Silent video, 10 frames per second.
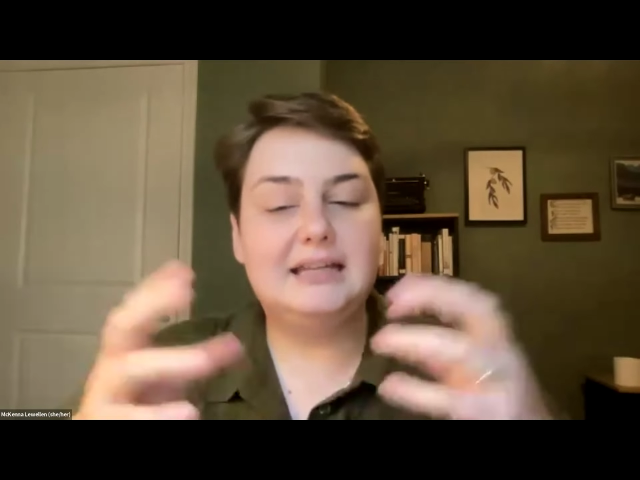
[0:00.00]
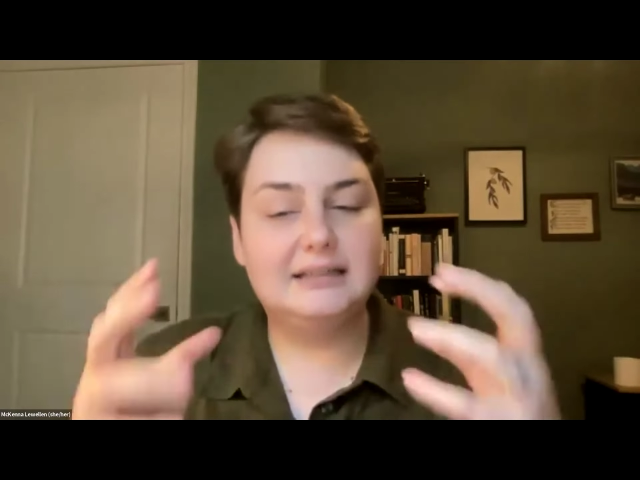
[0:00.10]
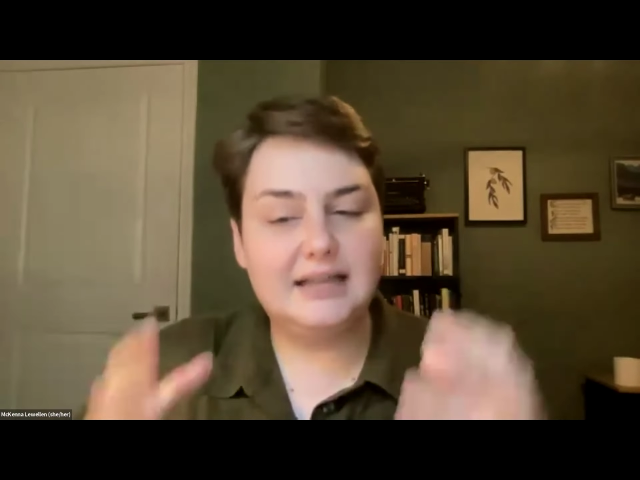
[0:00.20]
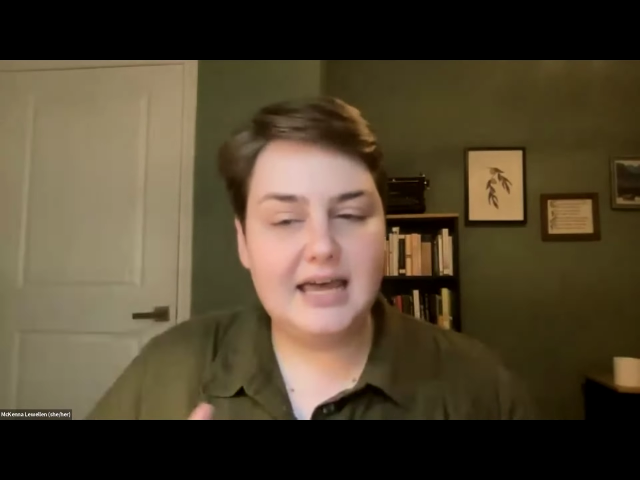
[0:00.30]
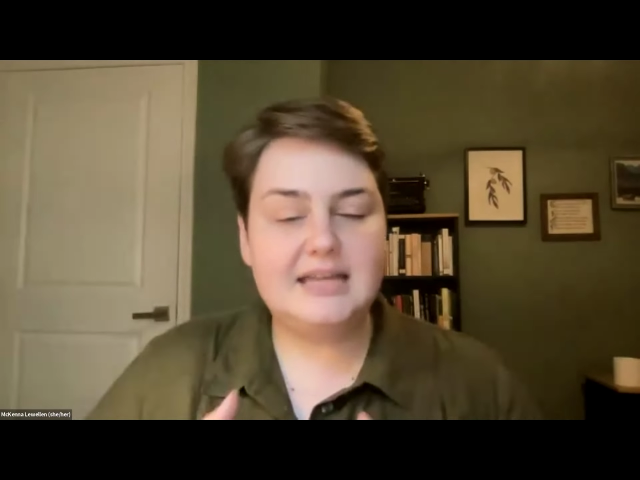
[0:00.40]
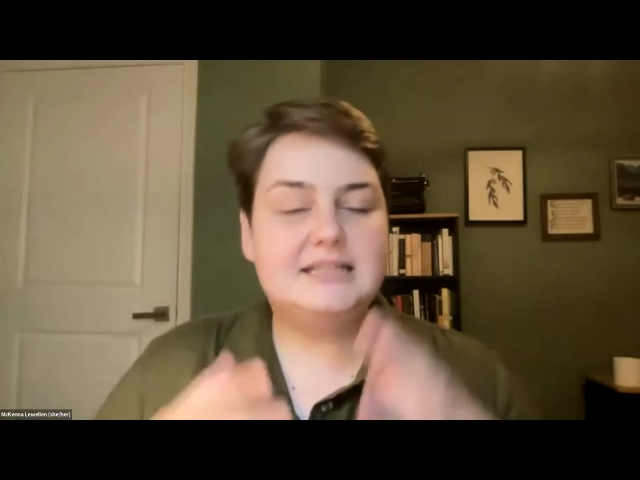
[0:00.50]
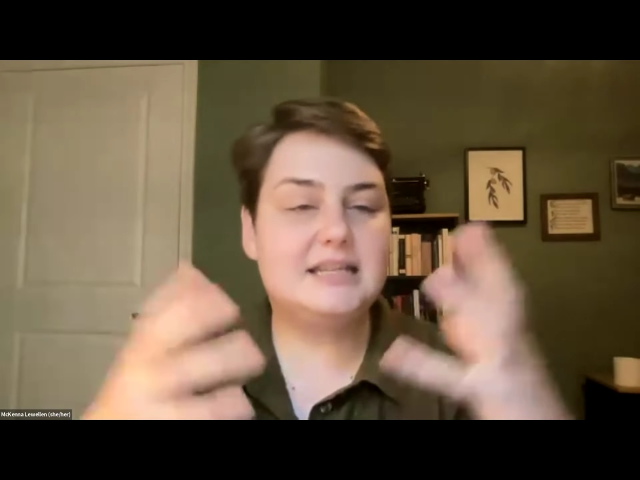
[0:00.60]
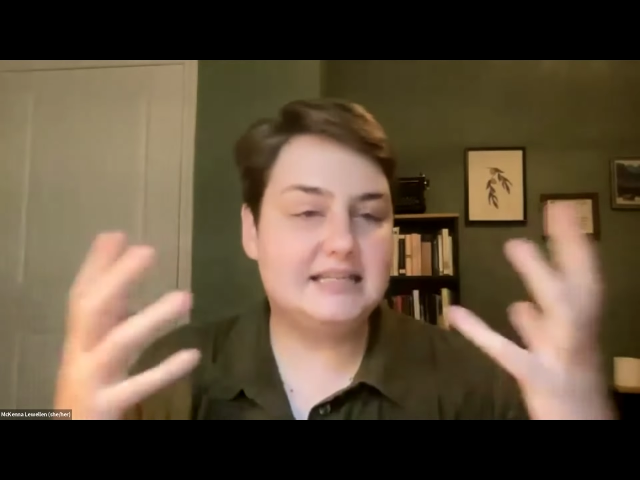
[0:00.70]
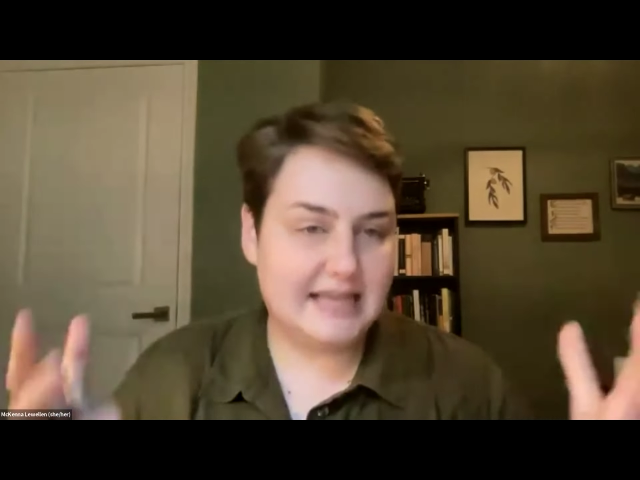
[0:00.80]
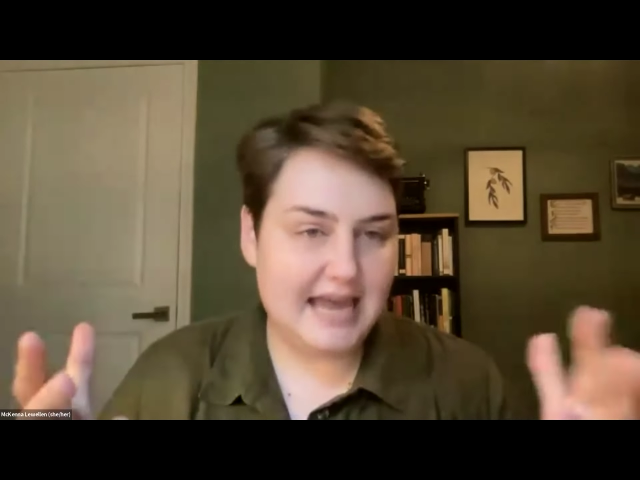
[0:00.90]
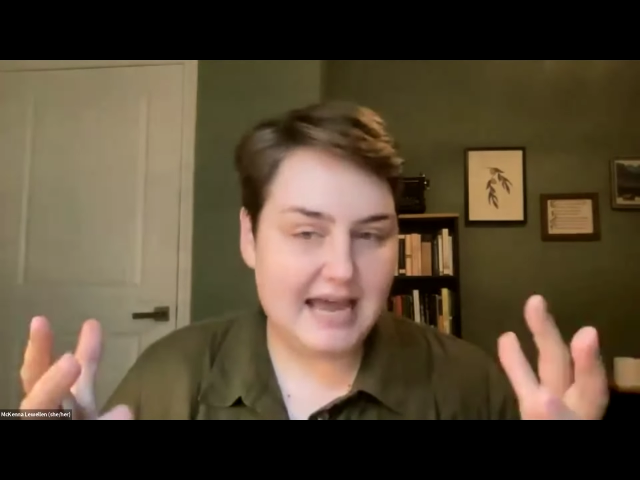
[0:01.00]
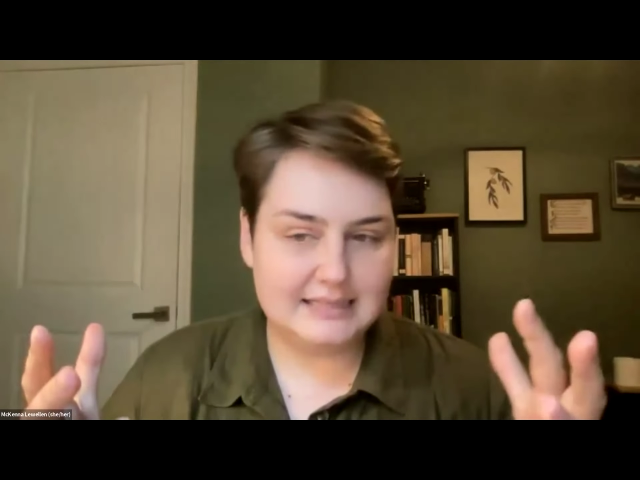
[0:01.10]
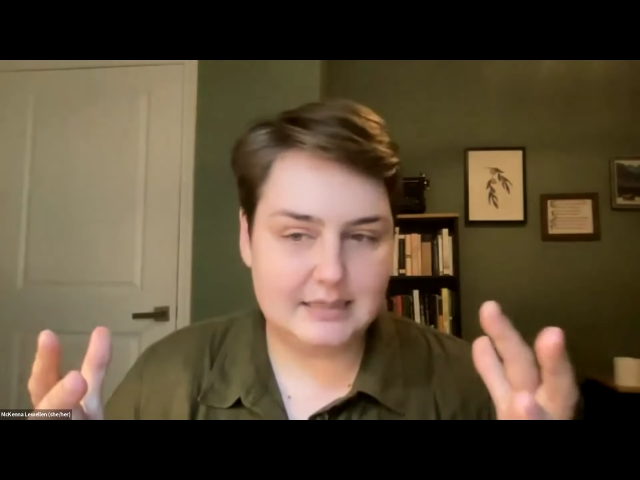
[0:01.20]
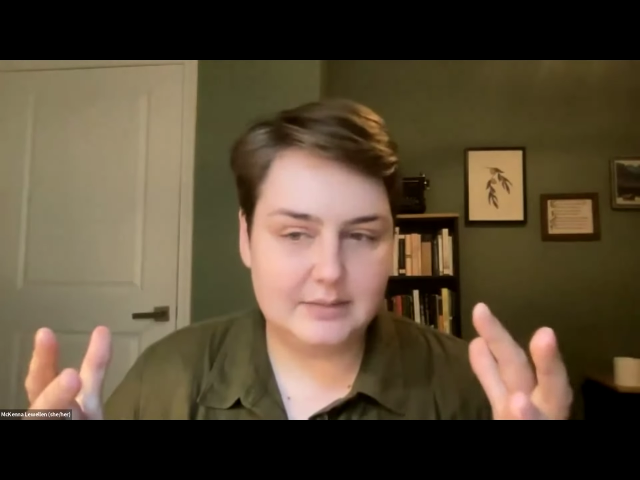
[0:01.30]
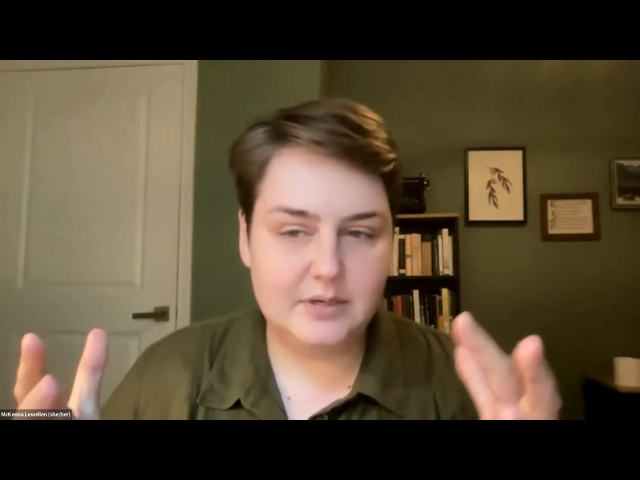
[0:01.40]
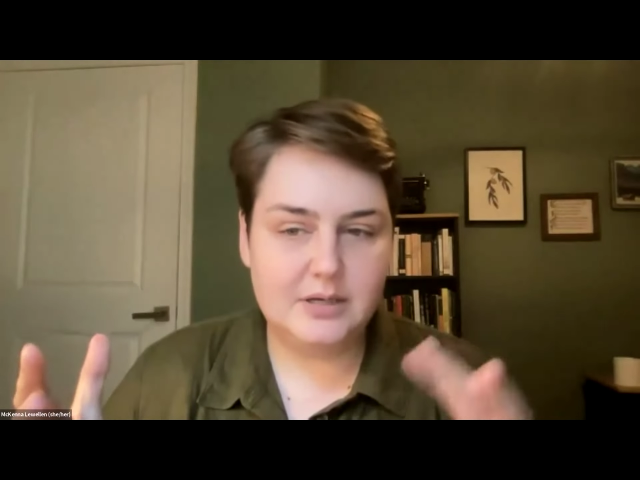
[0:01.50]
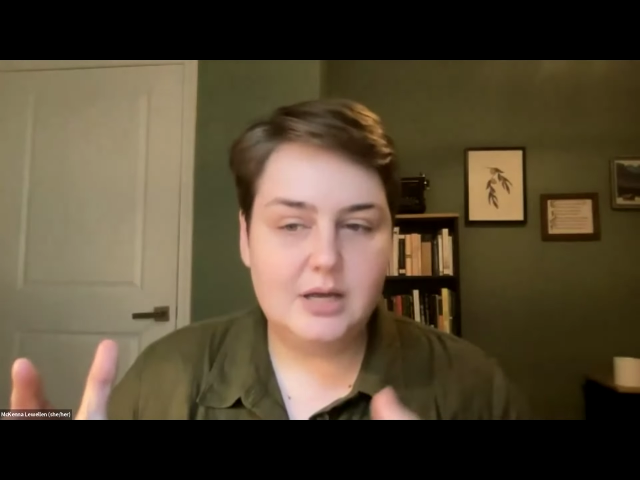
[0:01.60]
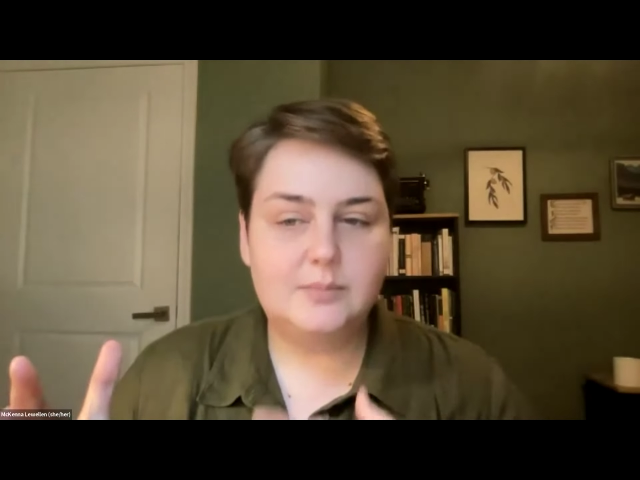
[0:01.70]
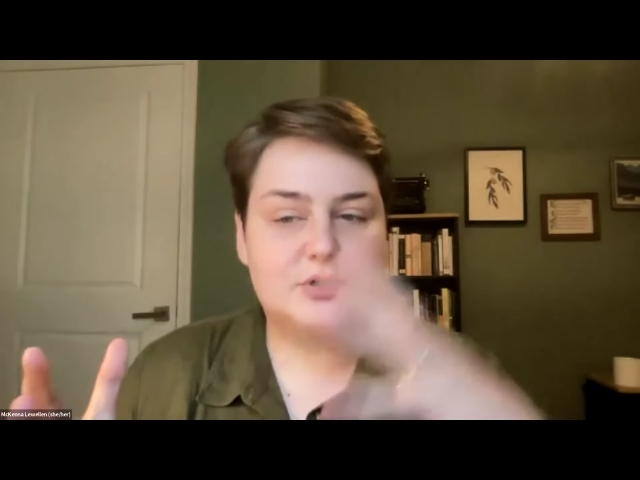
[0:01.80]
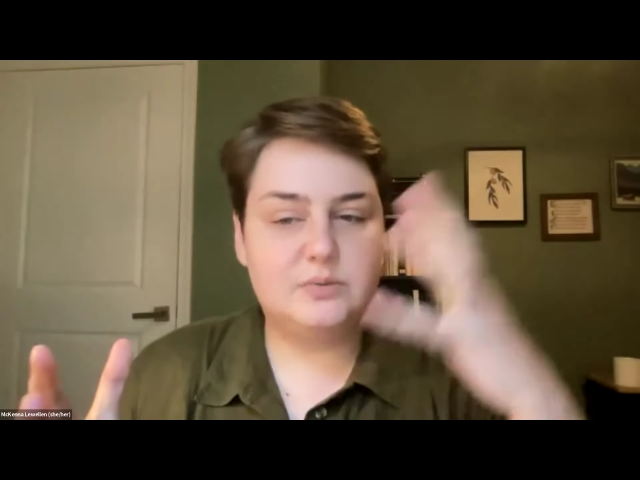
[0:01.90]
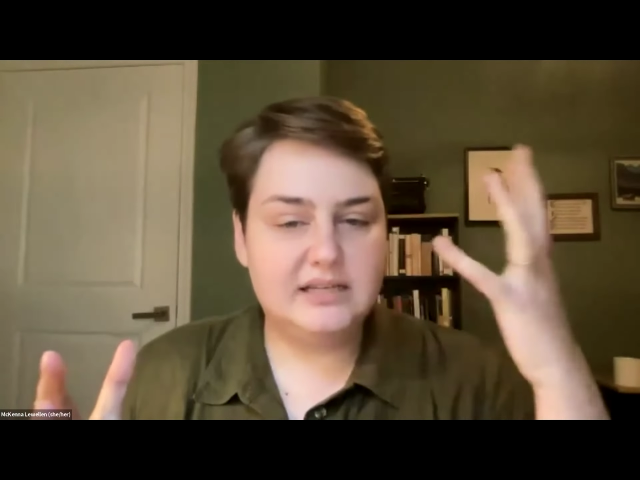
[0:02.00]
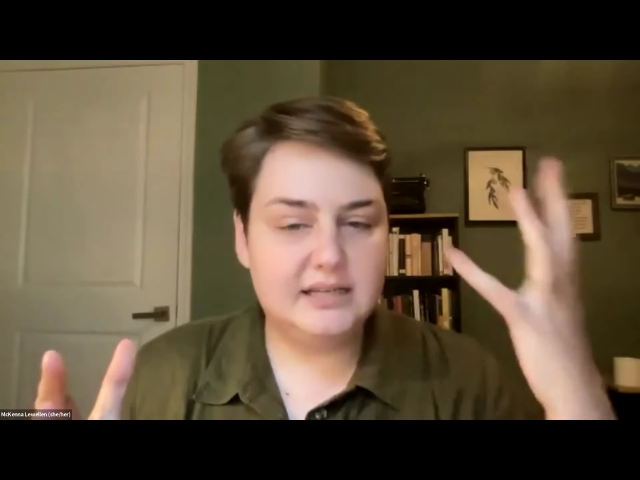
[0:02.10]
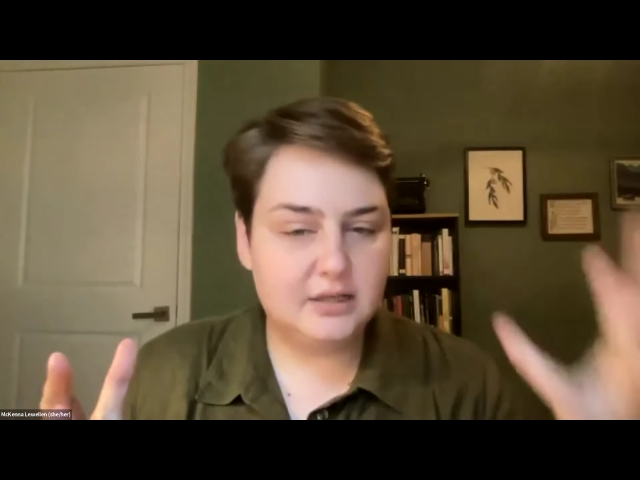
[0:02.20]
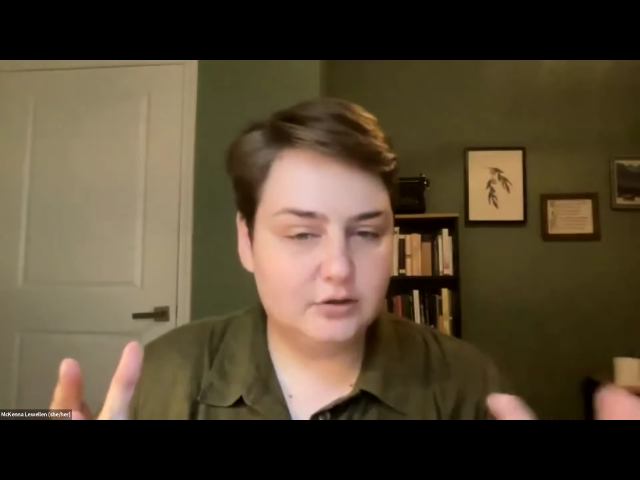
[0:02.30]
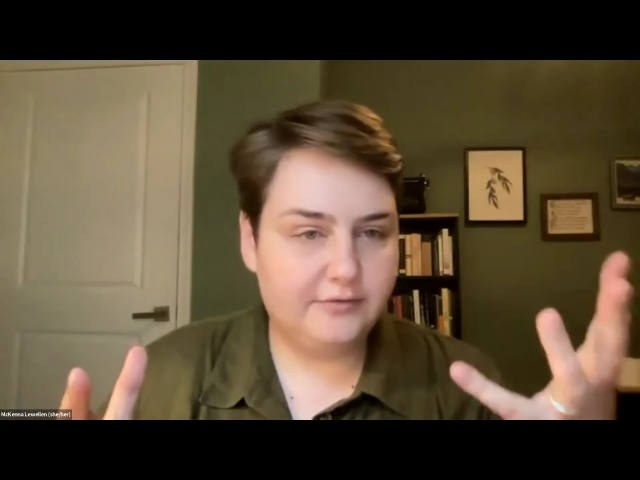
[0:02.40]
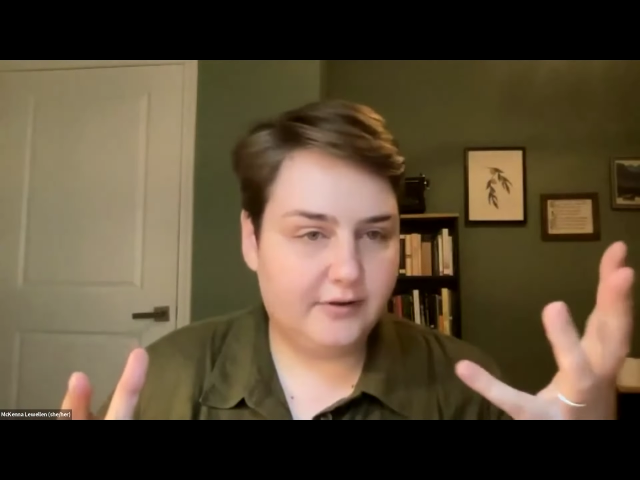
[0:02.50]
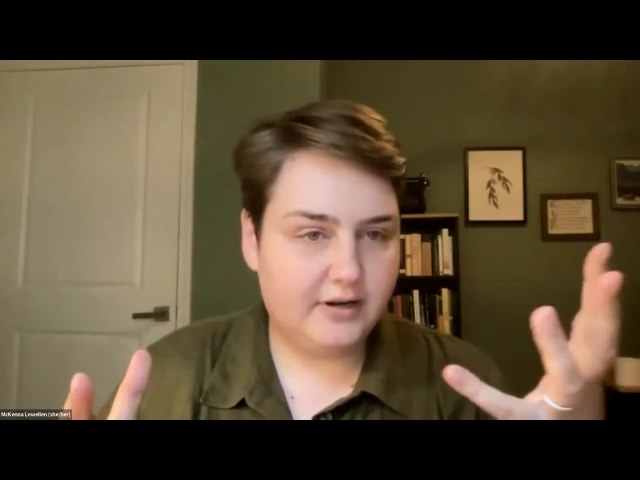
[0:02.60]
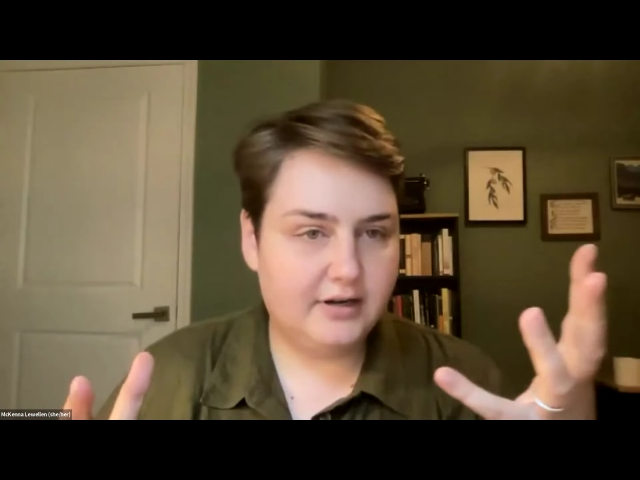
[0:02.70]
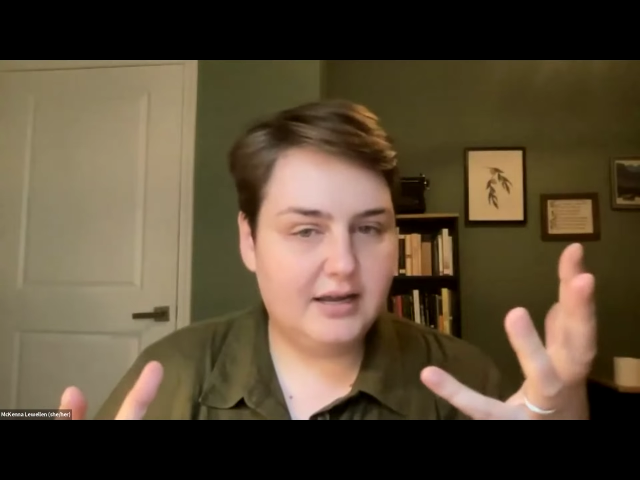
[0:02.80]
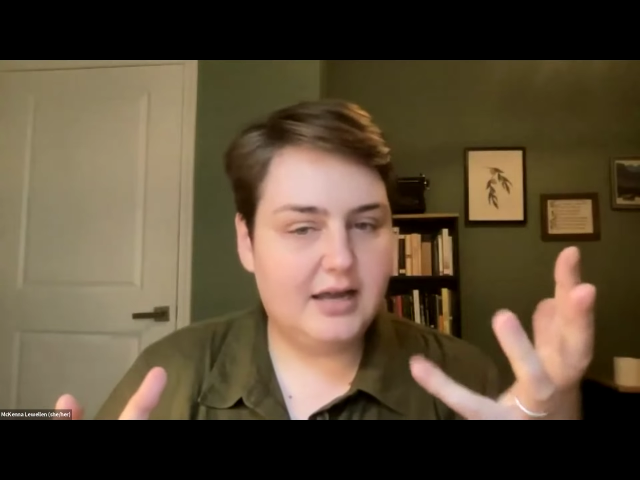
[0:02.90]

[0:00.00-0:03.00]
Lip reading: had led to this chasm between Guilford,